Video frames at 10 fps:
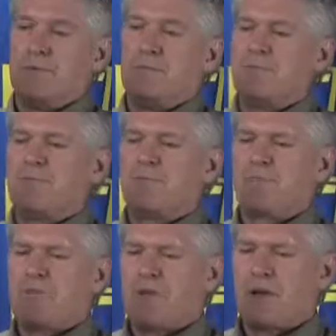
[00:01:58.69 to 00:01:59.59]
um,
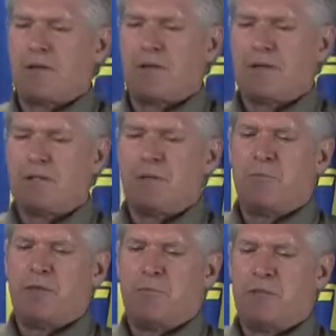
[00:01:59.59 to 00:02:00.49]
there are
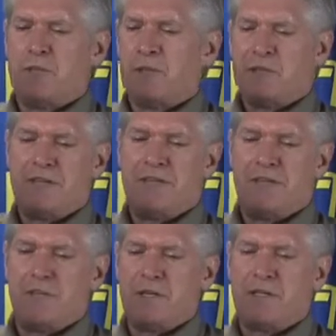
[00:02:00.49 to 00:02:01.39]
some people that believe
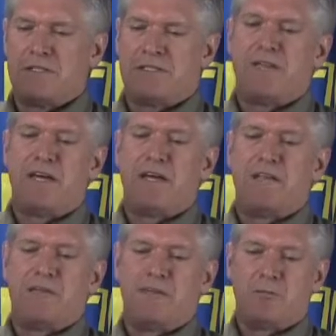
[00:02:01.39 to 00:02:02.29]
that because of that,
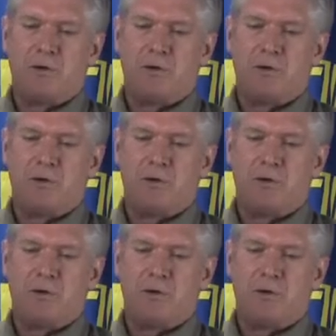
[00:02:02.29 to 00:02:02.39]
then the